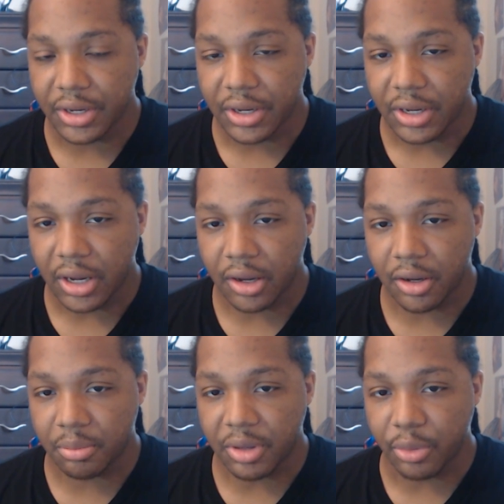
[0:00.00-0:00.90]
Um, and
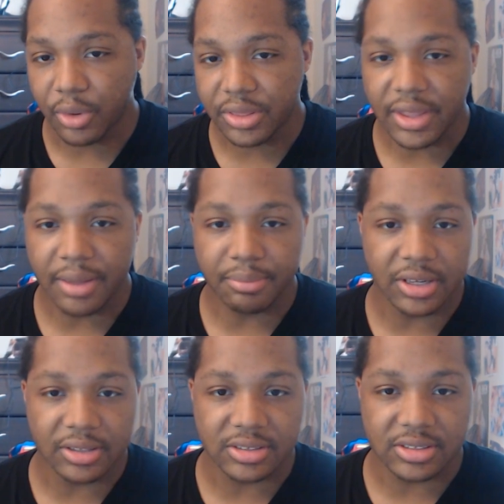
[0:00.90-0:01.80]
what that means
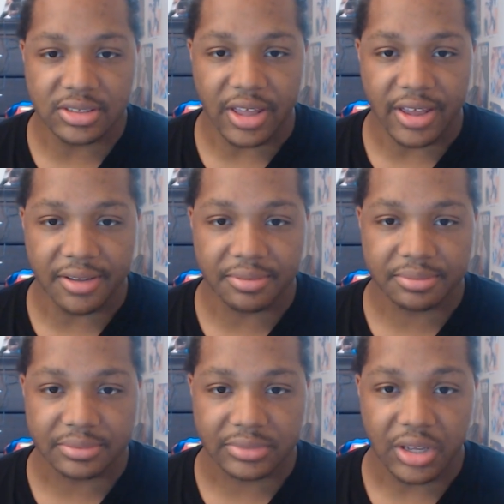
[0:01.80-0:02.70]
is that
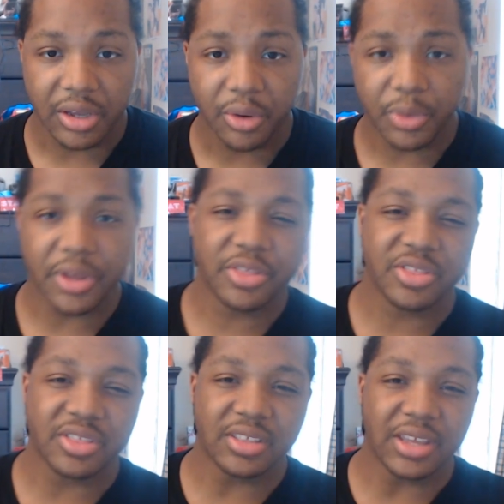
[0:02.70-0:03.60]
with
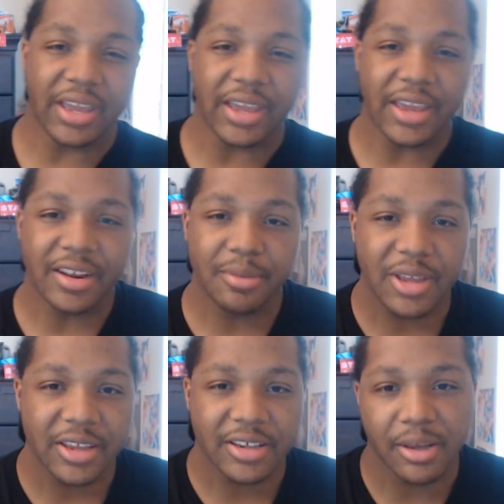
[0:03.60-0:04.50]
anime
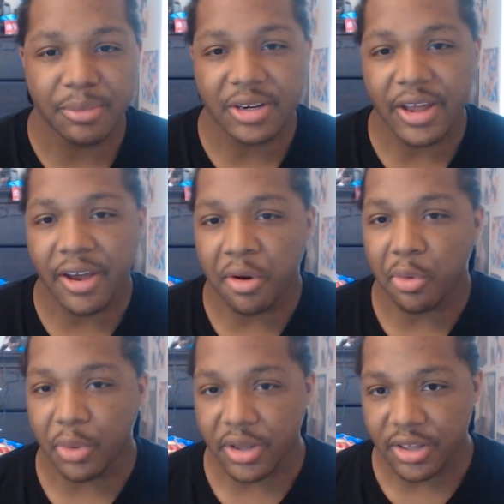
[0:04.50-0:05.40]
coming out
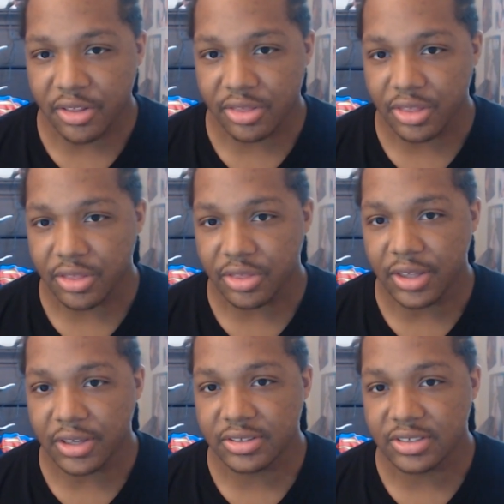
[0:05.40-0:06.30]
with
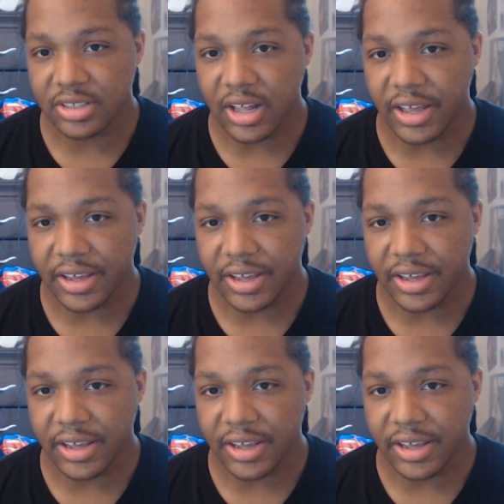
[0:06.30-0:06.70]
things like